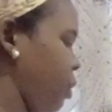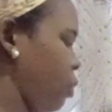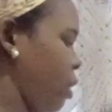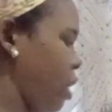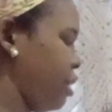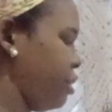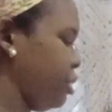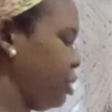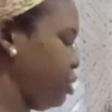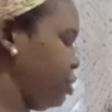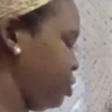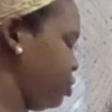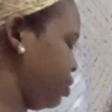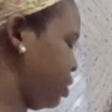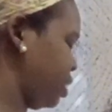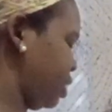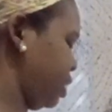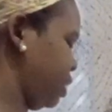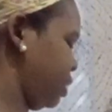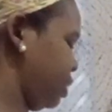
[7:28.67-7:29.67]
one,
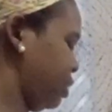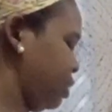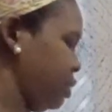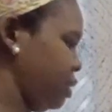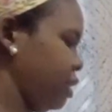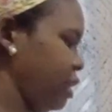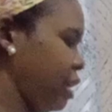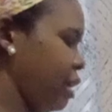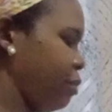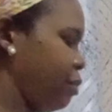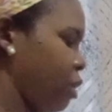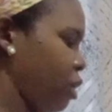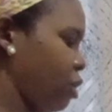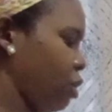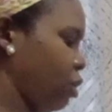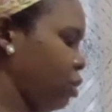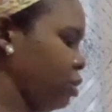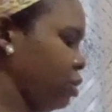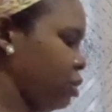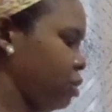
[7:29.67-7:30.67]
reducing labor
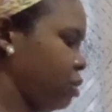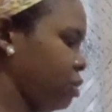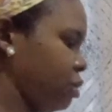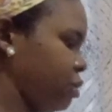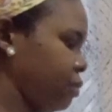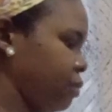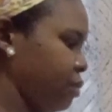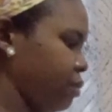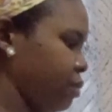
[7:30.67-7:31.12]
costs.